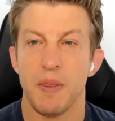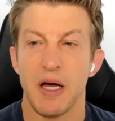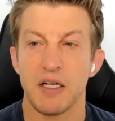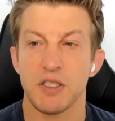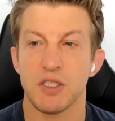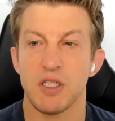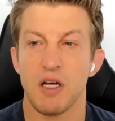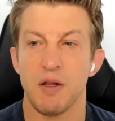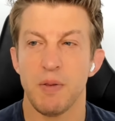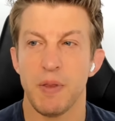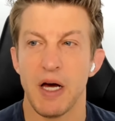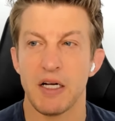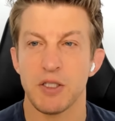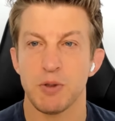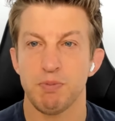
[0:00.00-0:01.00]

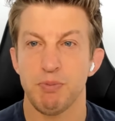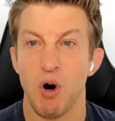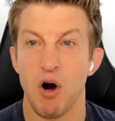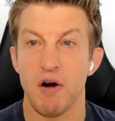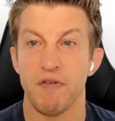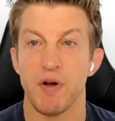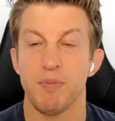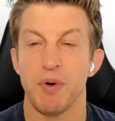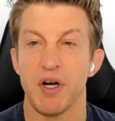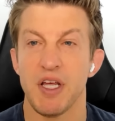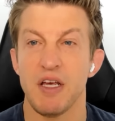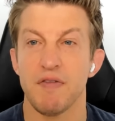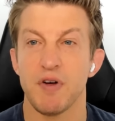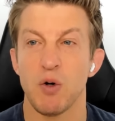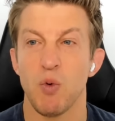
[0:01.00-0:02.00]
That's part of it. But
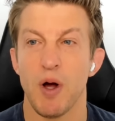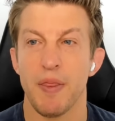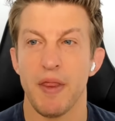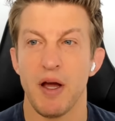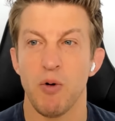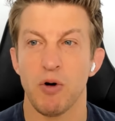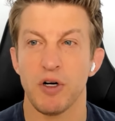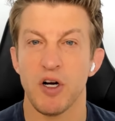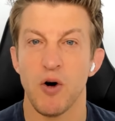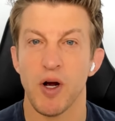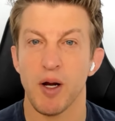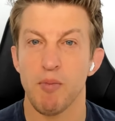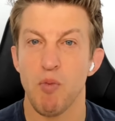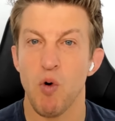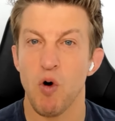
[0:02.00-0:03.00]
even when they were
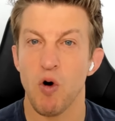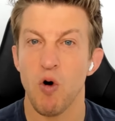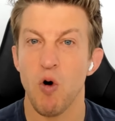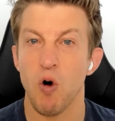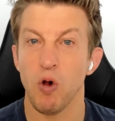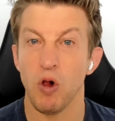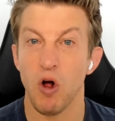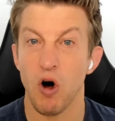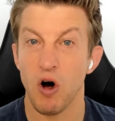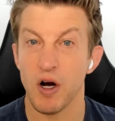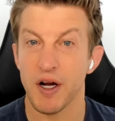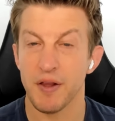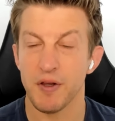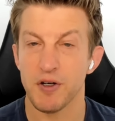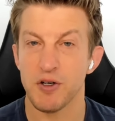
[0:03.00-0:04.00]
going more whole
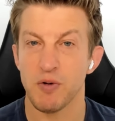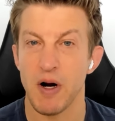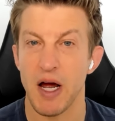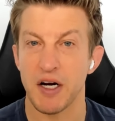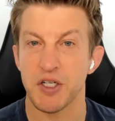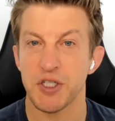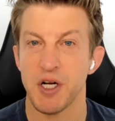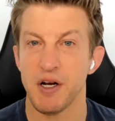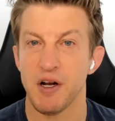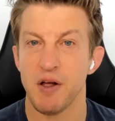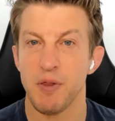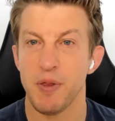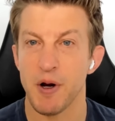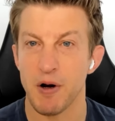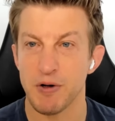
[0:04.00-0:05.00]
hog in the direction,
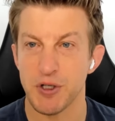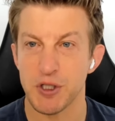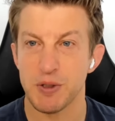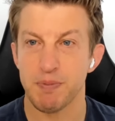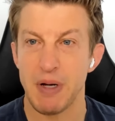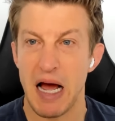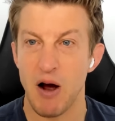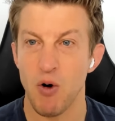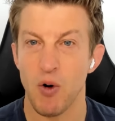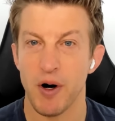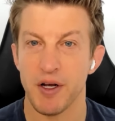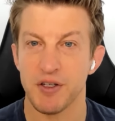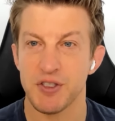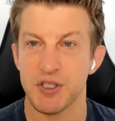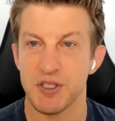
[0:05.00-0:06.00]
they're just
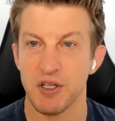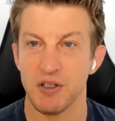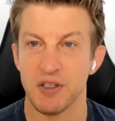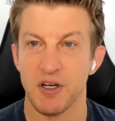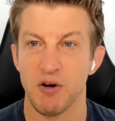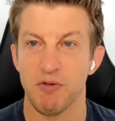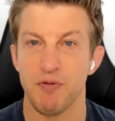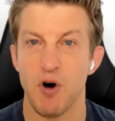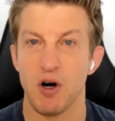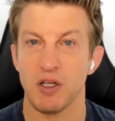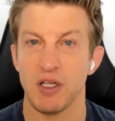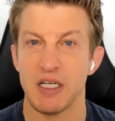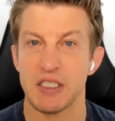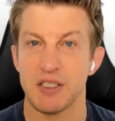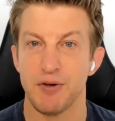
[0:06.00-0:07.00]
powering still, you know, far
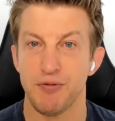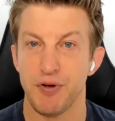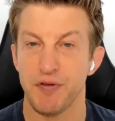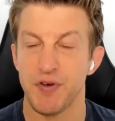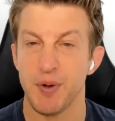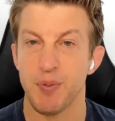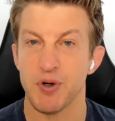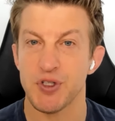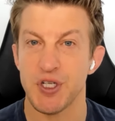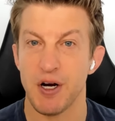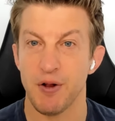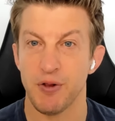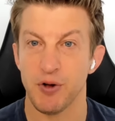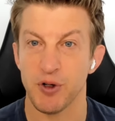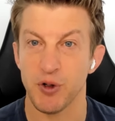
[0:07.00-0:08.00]
less than
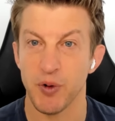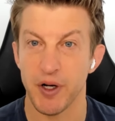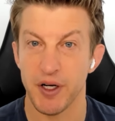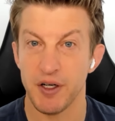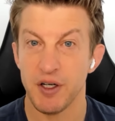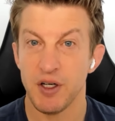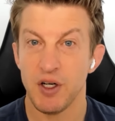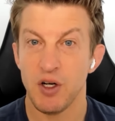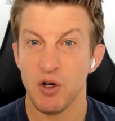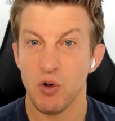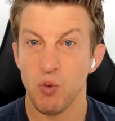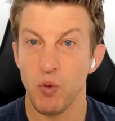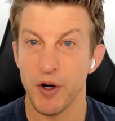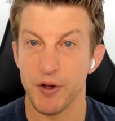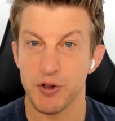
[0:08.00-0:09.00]
50% of their grid
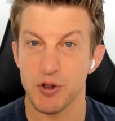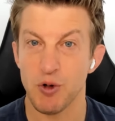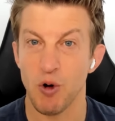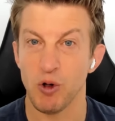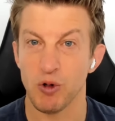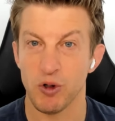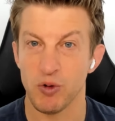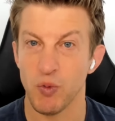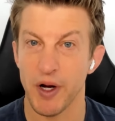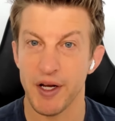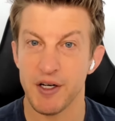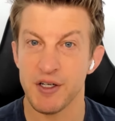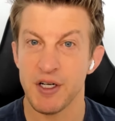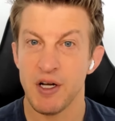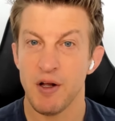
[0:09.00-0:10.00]
with solar and
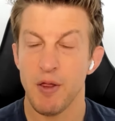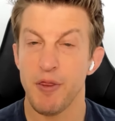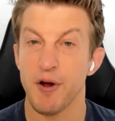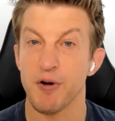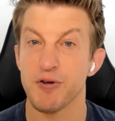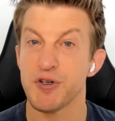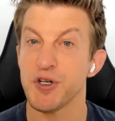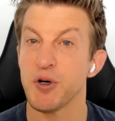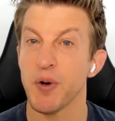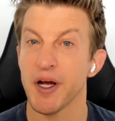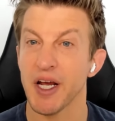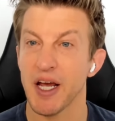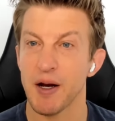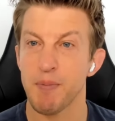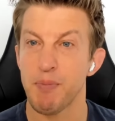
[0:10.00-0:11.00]
wind. They're
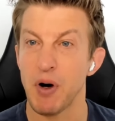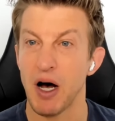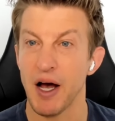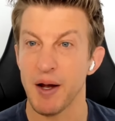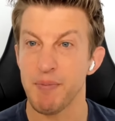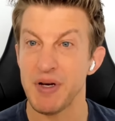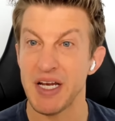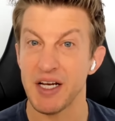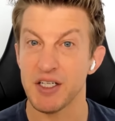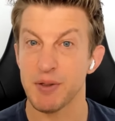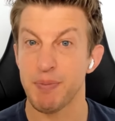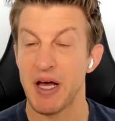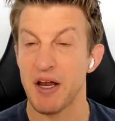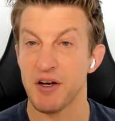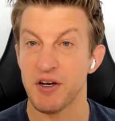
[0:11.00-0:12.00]
doing it by being
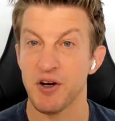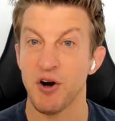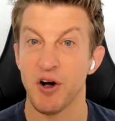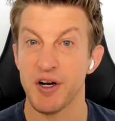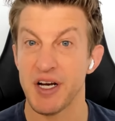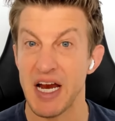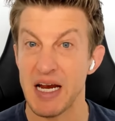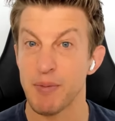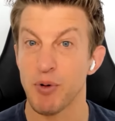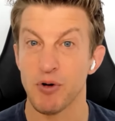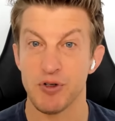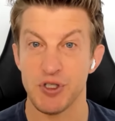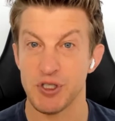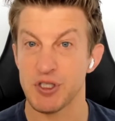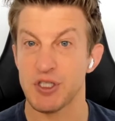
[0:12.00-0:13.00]
dependent on
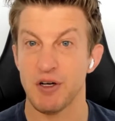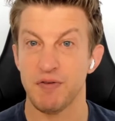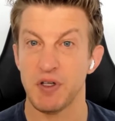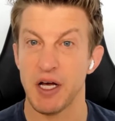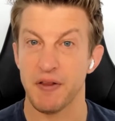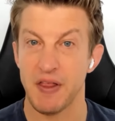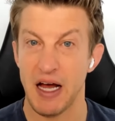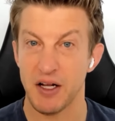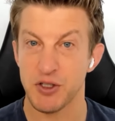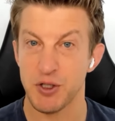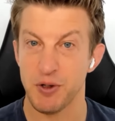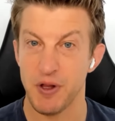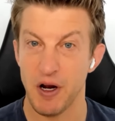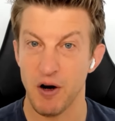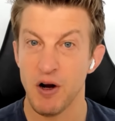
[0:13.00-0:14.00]
neighbors and stuff like that.
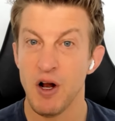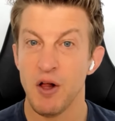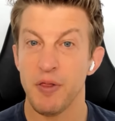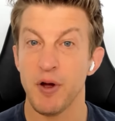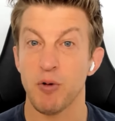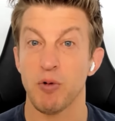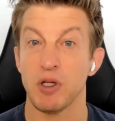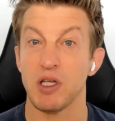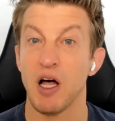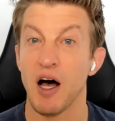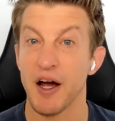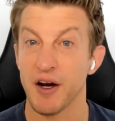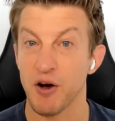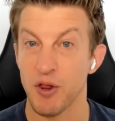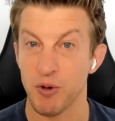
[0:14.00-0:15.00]
So they're
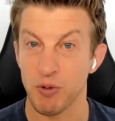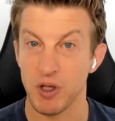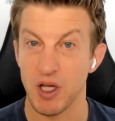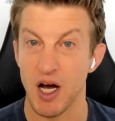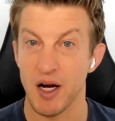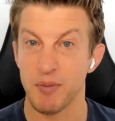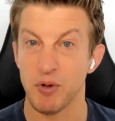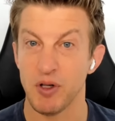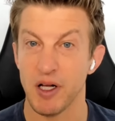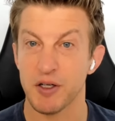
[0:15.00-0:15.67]
relying on the reliable